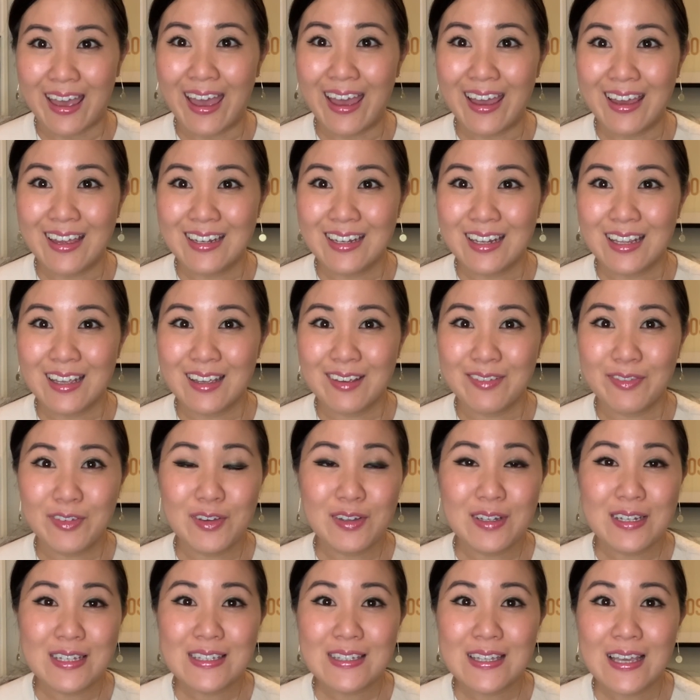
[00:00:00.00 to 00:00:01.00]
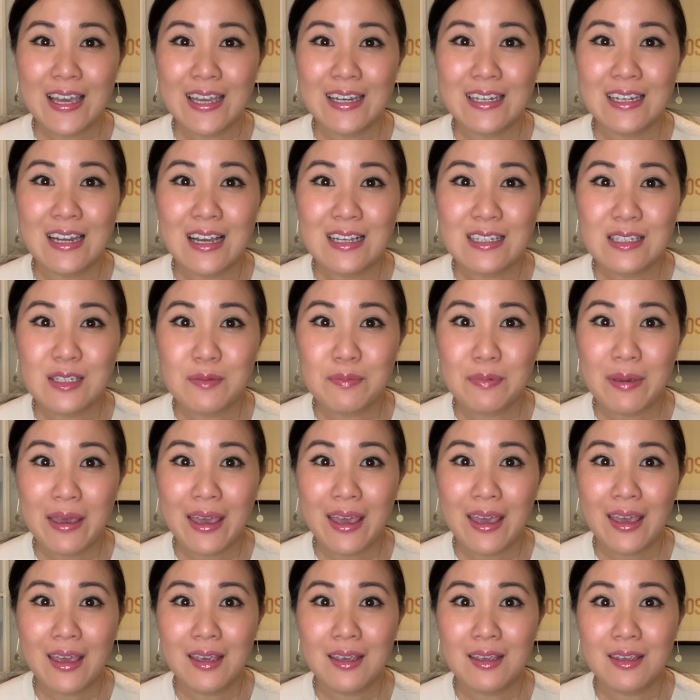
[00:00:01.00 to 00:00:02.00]
And if you decide not to
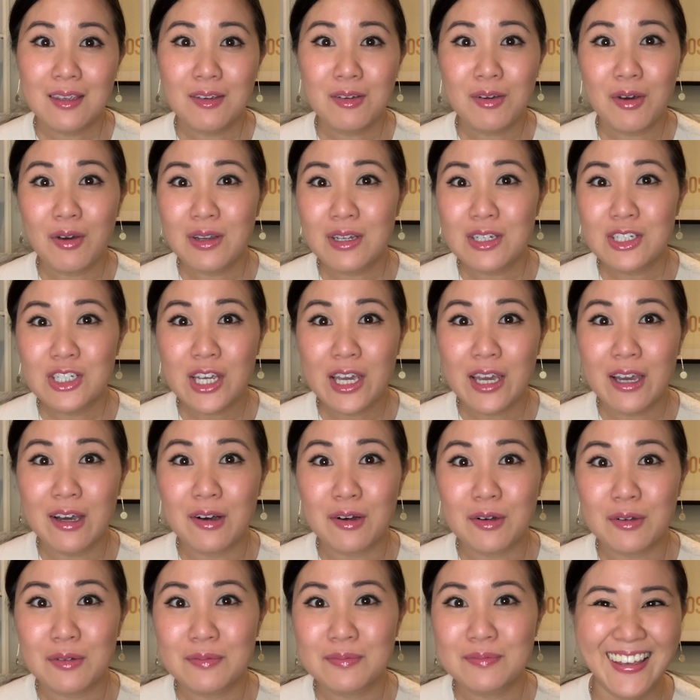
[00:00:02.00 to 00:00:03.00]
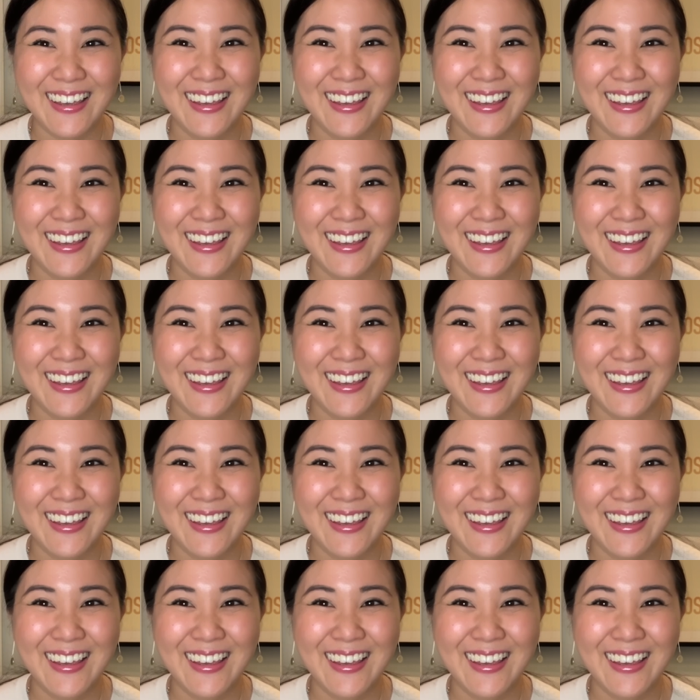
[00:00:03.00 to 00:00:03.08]
pay, you go to jail.